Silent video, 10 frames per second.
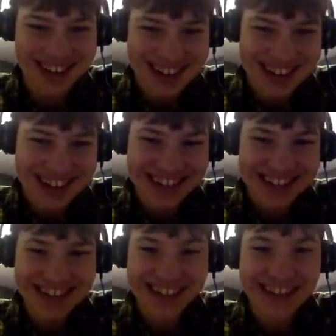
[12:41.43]

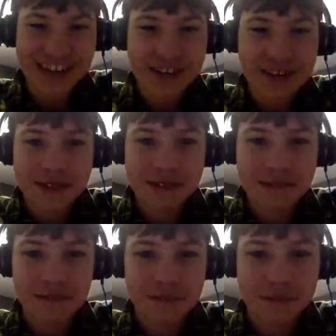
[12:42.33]

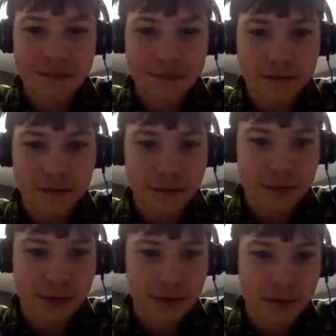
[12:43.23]

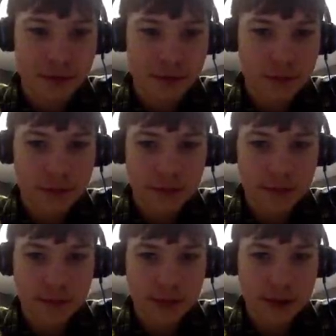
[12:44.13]

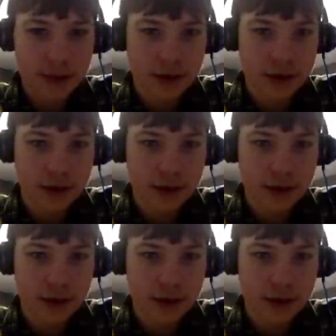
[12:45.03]
No one is speaking in this clip.